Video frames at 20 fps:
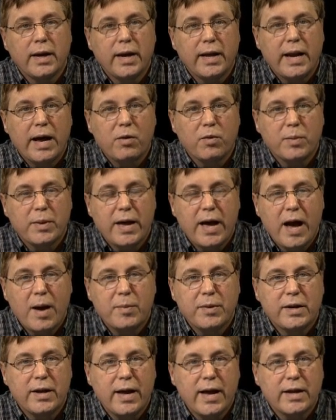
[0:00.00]
And I will be
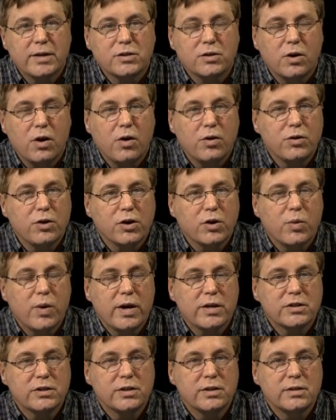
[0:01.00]
happy to answer all your
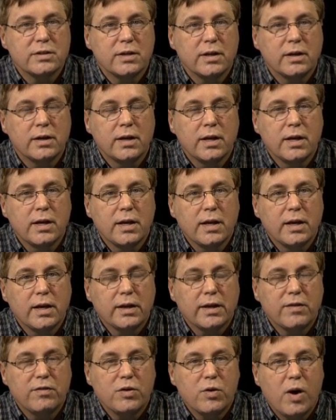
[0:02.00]
questions and
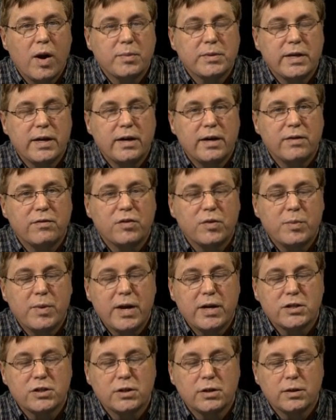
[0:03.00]
give you updated
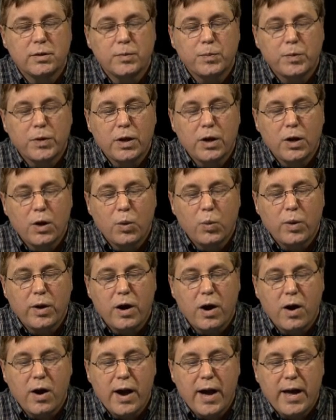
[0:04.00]
information.
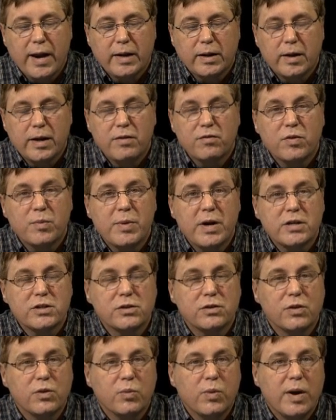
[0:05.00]
We are adding
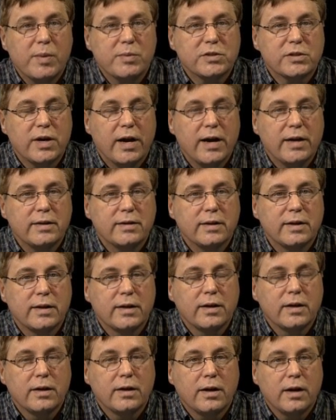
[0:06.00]
information to the website
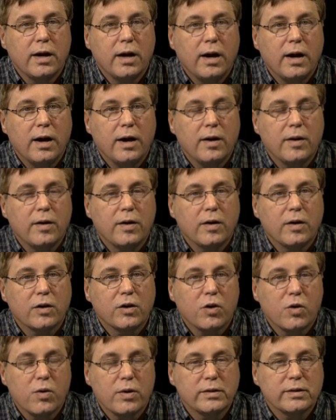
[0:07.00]

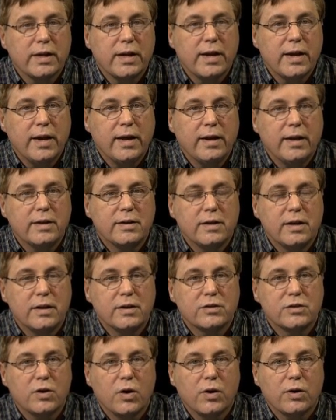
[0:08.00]
currently, and
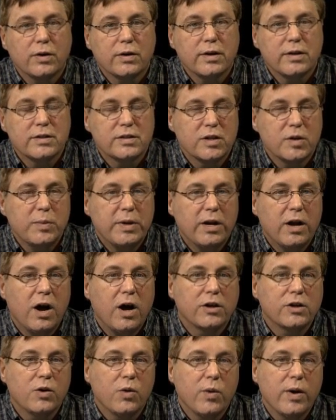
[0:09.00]
it's going to be an
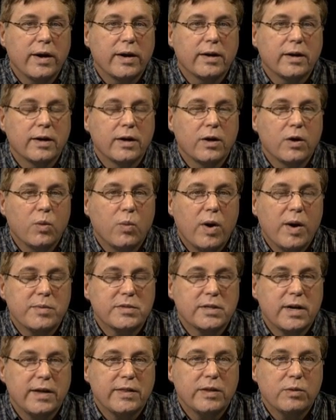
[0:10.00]
ongoing
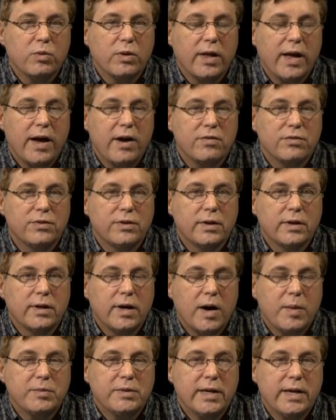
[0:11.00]
website that will have
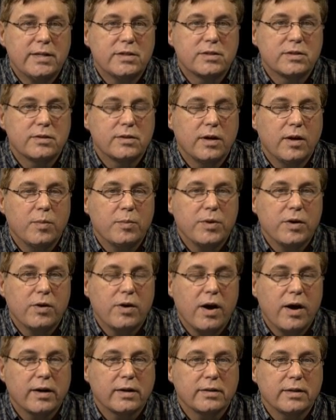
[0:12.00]
updates
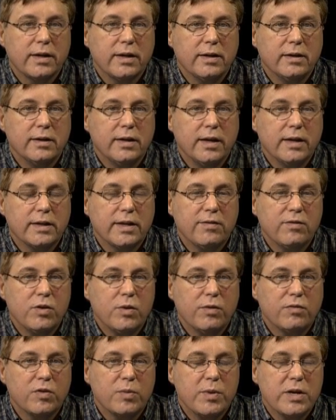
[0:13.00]
periodically and give
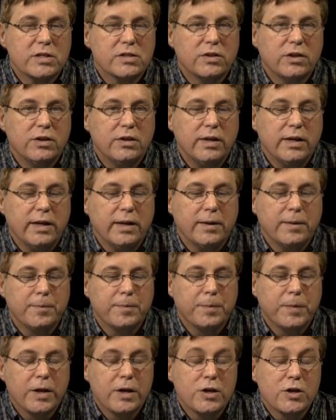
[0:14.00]
you information that you need.
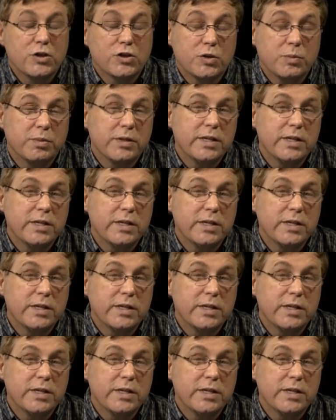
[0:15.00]
So